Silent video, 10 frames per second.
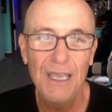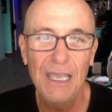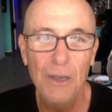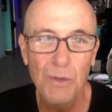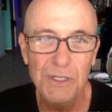
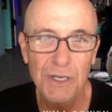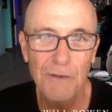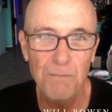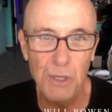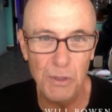He was an
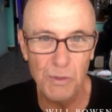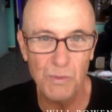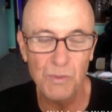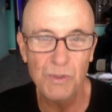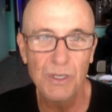
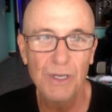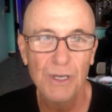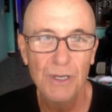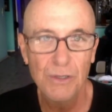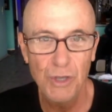abused
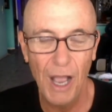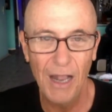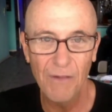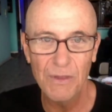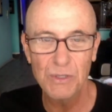
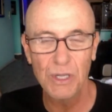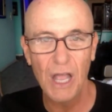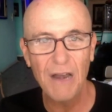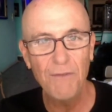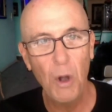child. There's a
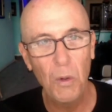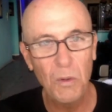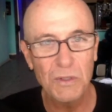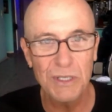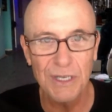lot of
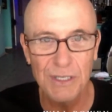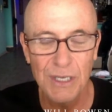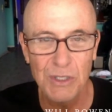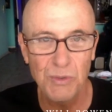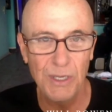holes in his
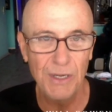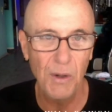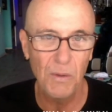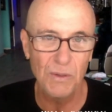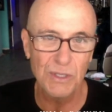history and
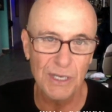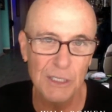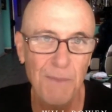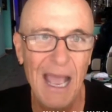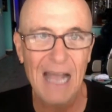holes in
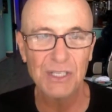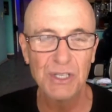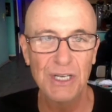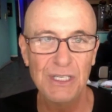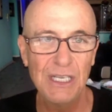his past.
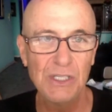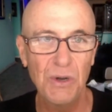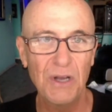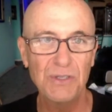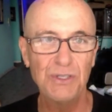And as he
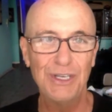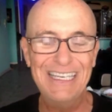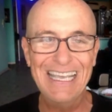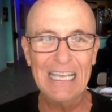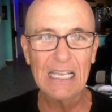starts to
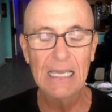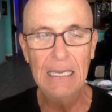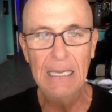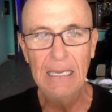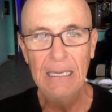dig,
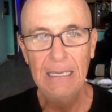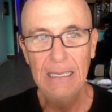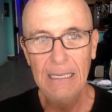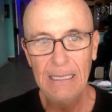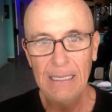
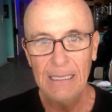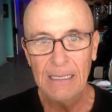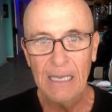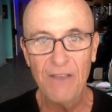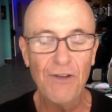
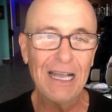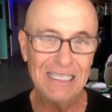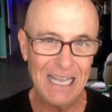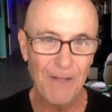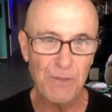he
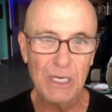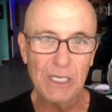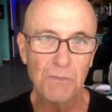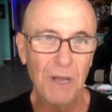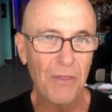finds out that
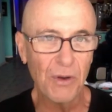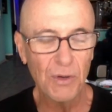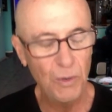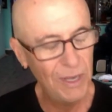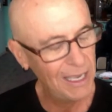his mother,
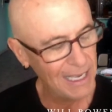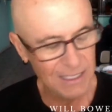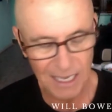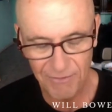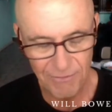who he has
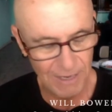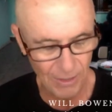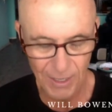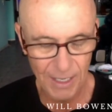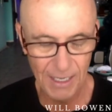a
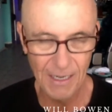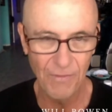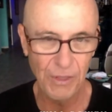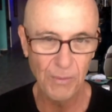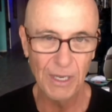very
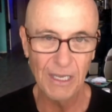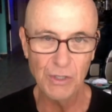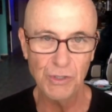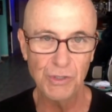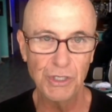unhealthy
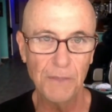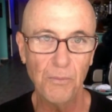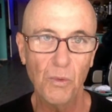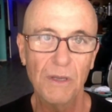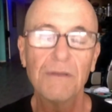relationship
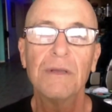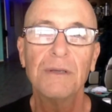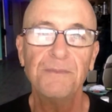with,